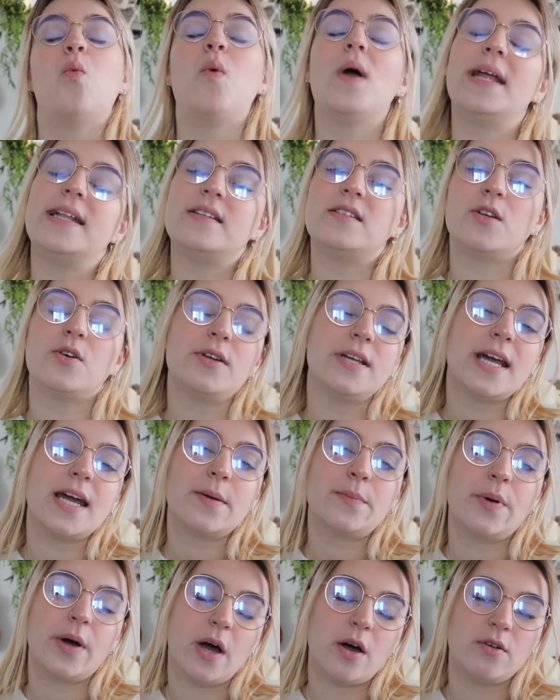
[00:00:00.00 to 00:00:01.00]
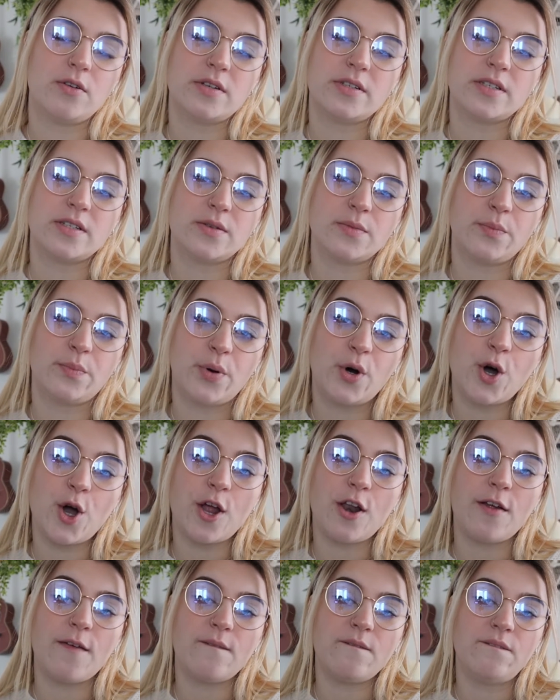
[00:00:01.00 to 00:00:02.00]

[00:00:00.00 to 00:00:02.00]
When Zodiac posts put